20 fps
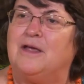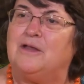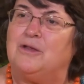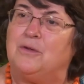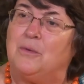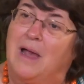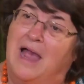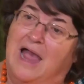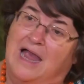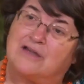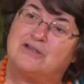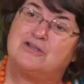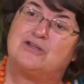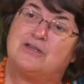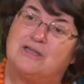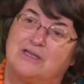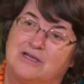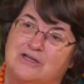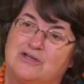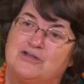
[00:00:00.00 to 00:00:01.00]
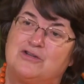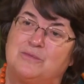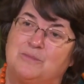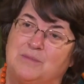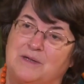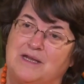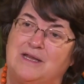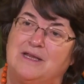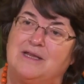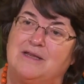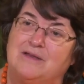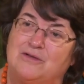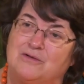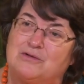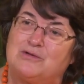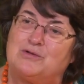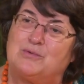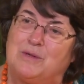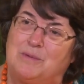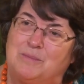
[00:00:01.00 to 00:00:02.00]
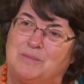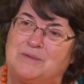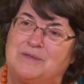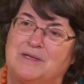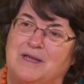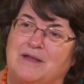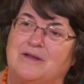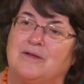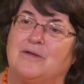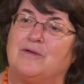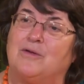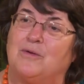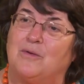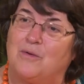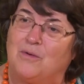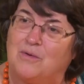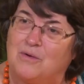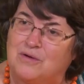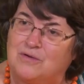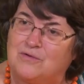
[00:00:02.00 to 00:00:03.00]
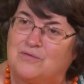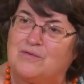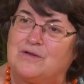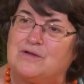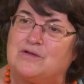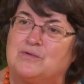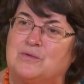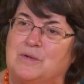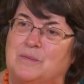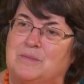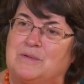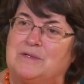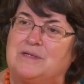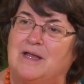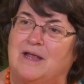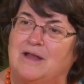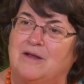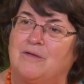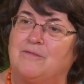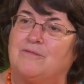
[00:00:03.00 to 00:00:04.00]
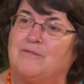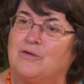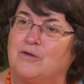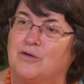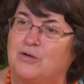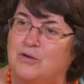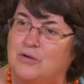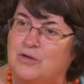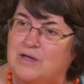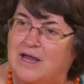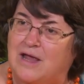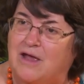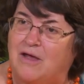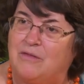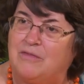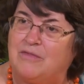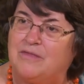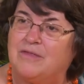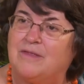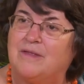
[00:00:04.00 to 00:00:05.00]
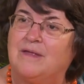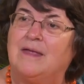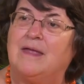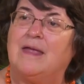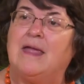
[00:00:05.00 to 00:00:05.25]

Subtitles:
you actually should be eating your sweet potato, your orange flesh sweet potato, for good health.